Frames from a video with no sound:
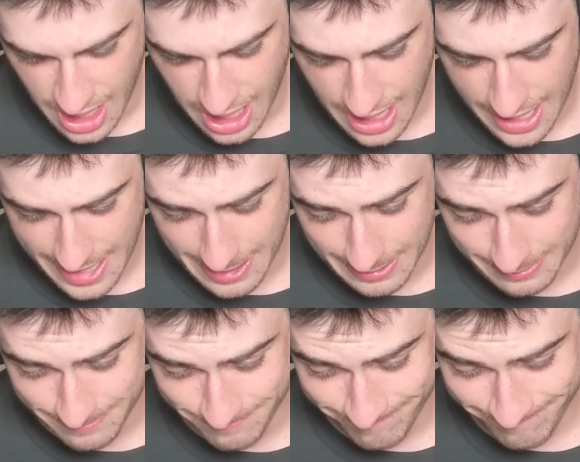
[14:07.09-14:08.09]

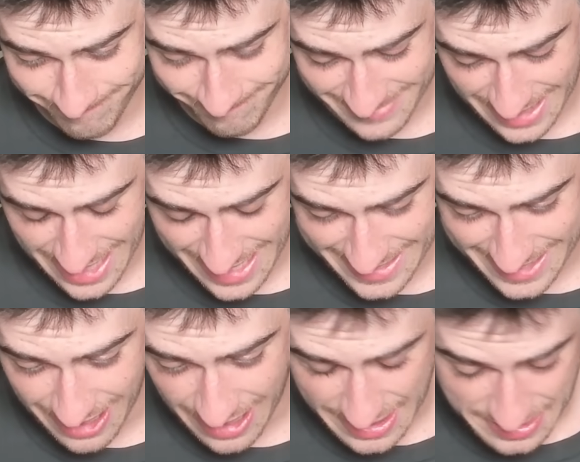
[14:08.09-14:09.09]
I
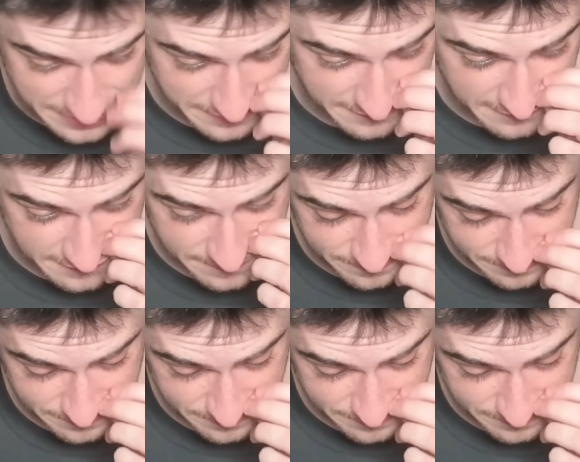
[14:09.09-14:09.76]
kind of